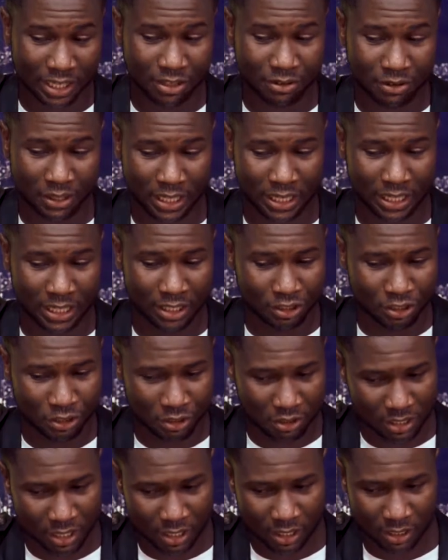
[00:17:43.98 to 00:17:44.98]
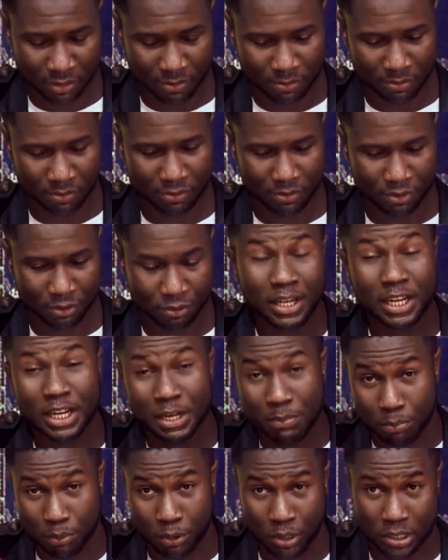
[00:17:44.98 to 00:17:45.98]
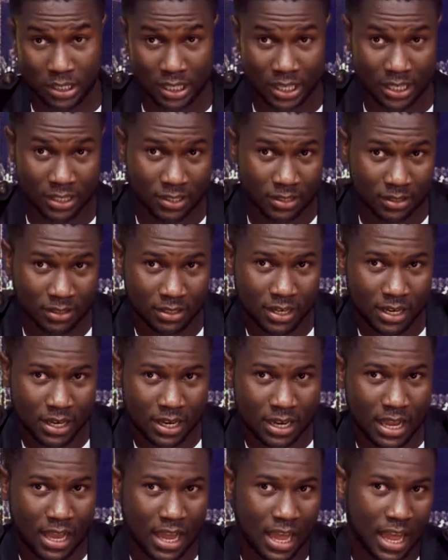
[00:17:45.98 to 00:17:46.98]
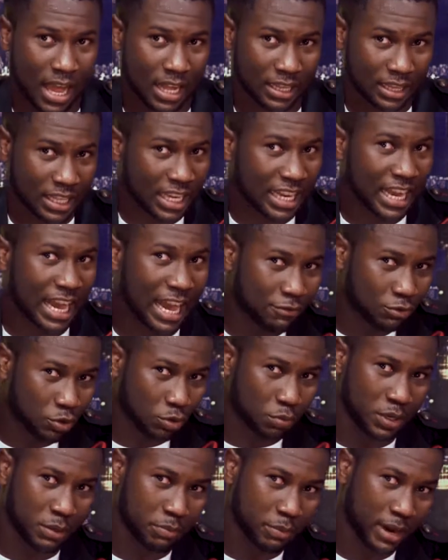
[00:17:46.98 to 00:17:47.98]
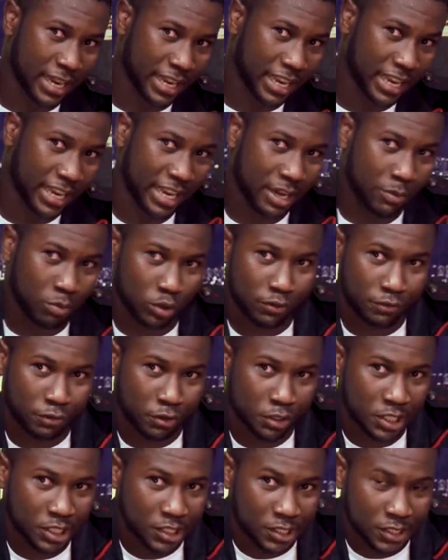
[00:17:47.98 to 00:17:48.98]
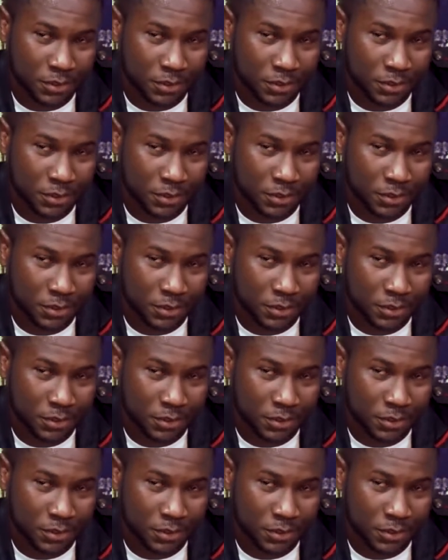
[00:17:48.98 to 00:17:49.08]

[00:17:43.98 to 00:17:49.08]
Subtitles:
really, really important. I think I have to be in my gege mood for this